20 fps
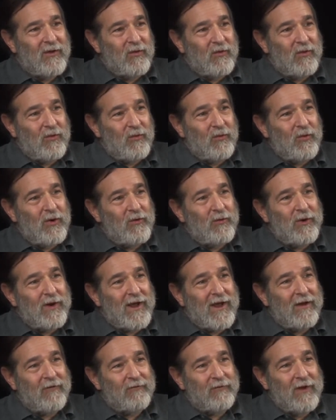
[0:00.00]
we would
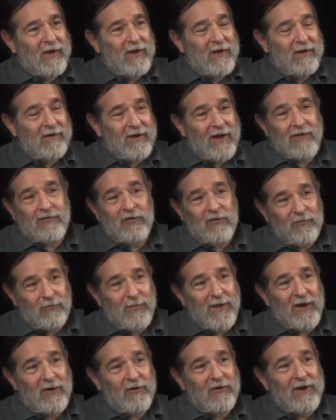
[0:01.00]
have not just
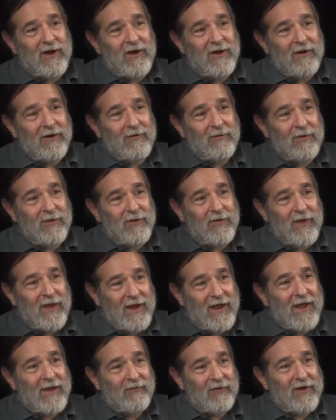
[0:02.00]
better care than
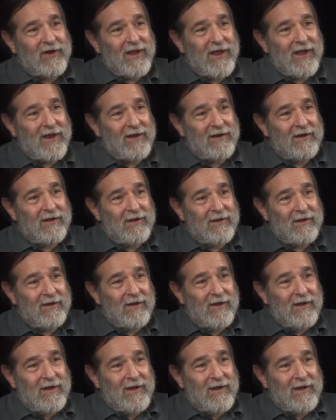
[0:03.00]
they have in Canada,